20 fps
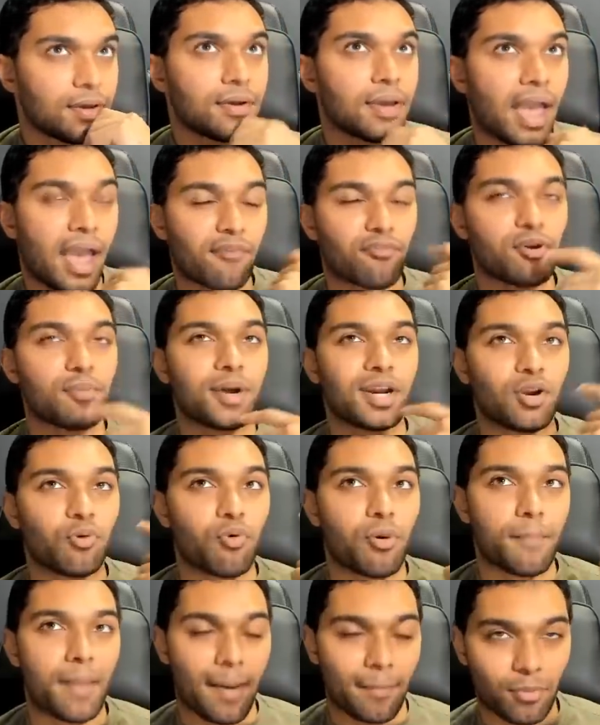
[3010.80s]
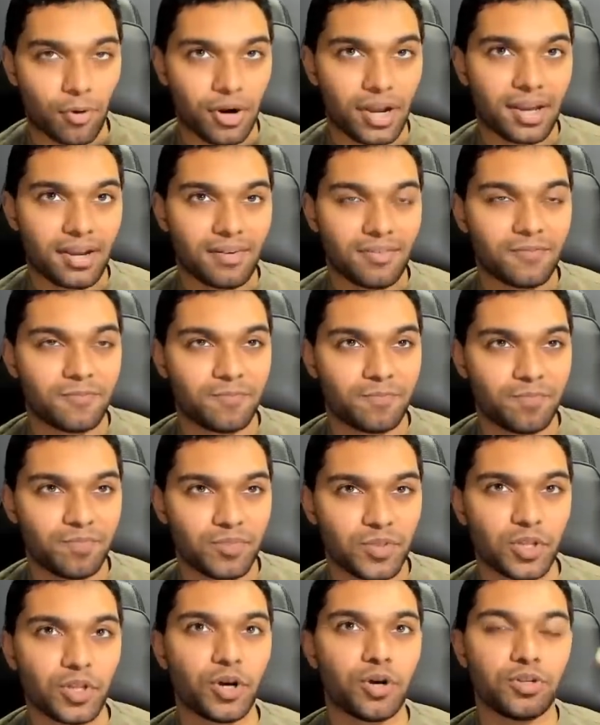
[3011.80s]
everybody remembering,
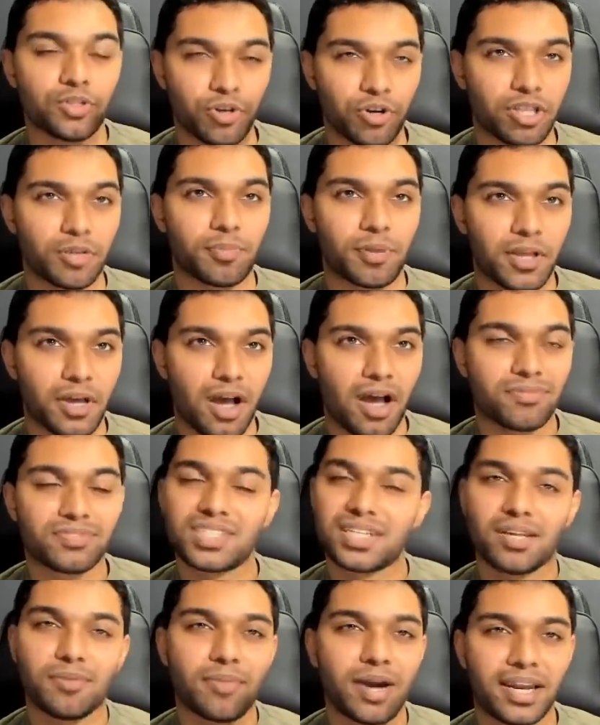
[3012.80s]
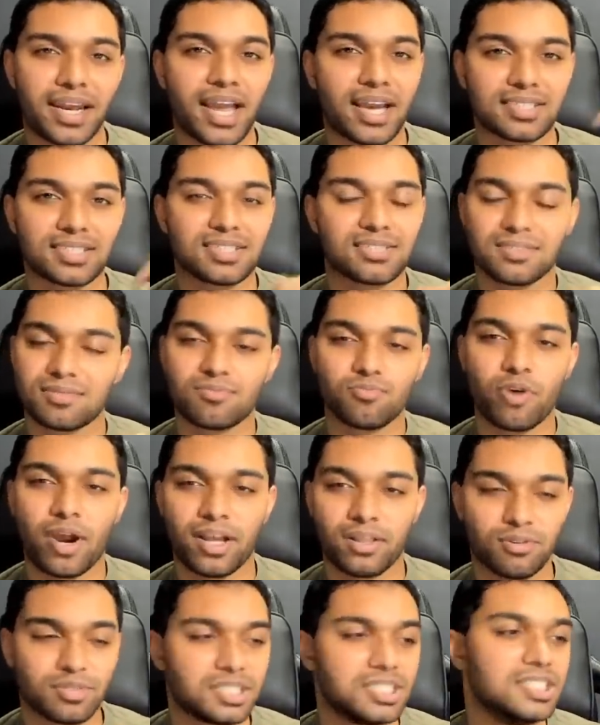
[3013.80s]
during the playoffs, and then by next
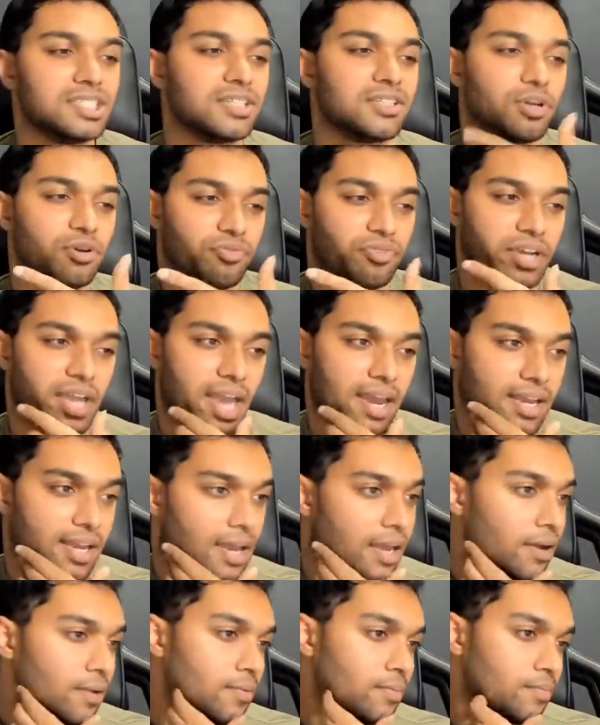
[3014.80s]
regular season they'll forget again.